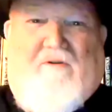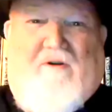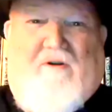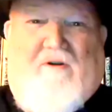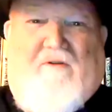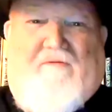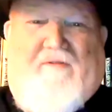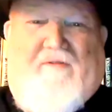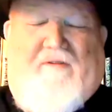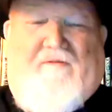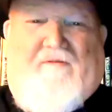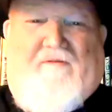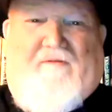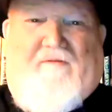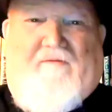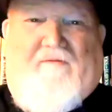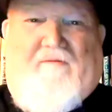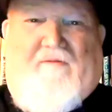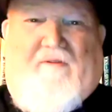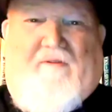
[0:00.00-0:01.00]
off if
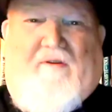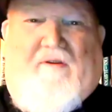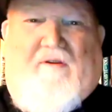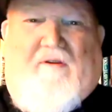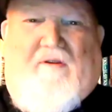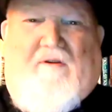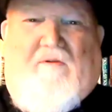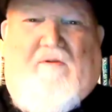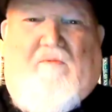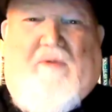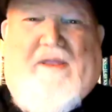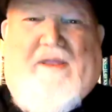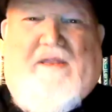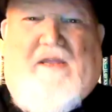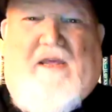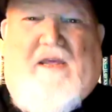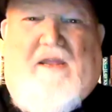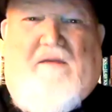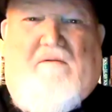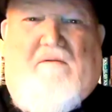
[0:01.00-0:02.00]
we
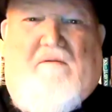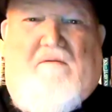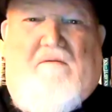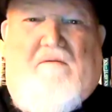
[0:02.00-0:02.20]
did